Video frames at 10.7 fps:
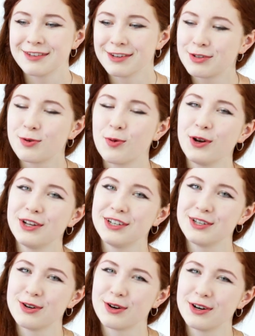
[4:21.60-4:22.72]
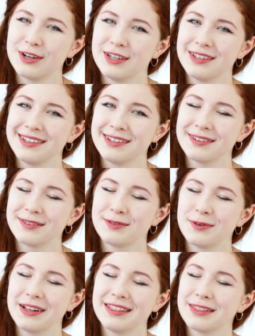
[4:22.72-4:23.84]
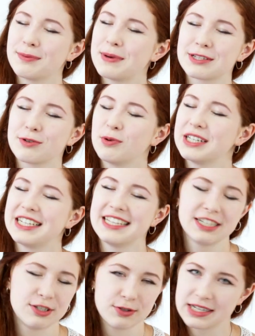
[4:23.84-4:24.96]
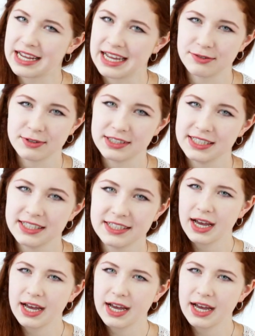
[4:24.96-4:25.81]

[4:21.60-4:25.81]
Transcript: good quality gurdy, well, the best quality that you can get really,